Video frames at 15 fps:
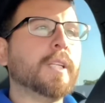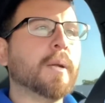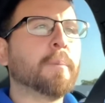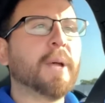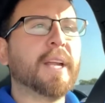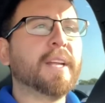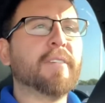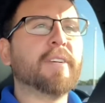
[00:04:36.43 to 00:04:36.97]

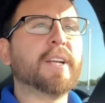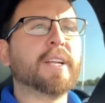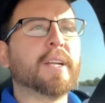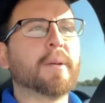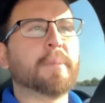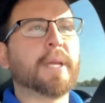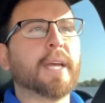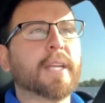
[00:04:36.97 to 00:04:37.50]
But I never ended
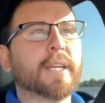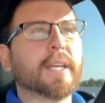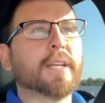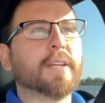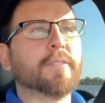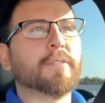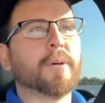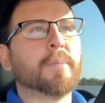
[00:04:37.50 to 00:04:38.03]
up getting
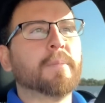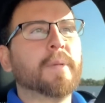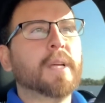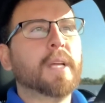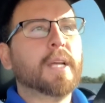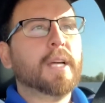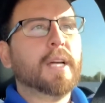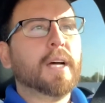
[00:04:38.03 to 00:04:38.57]
any of
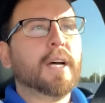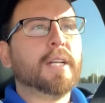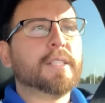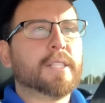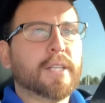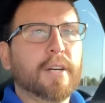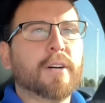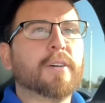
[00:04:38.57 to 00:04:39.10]
them
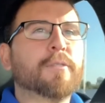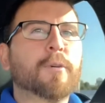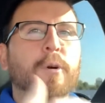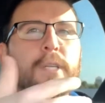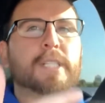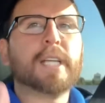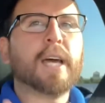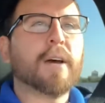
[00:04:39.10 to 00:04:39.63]
until, of
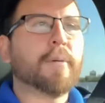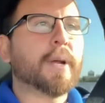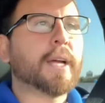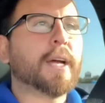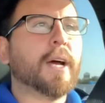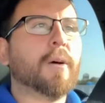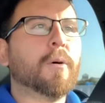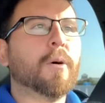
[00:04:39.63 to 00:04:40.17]
course, now when I
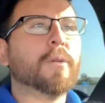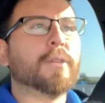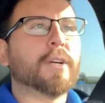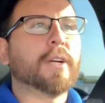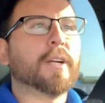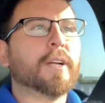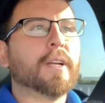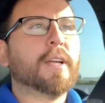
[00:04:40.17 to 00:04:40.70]
got
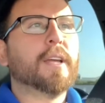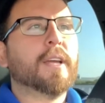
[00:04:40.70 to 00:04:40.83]
older,